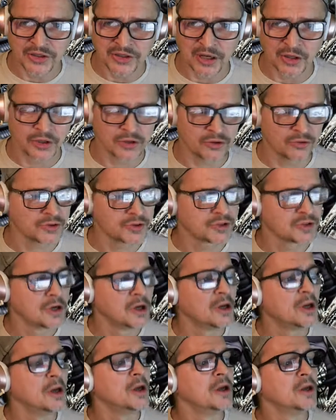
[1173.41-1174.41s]
dangerous.
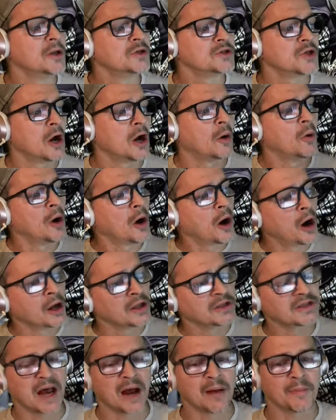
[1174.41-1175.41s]
So
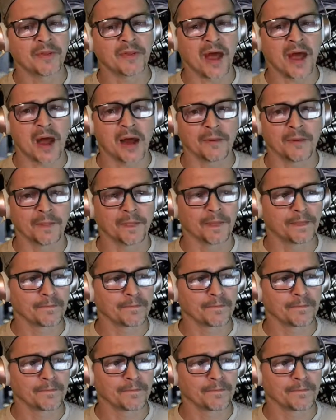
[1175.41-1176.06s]
on top of that,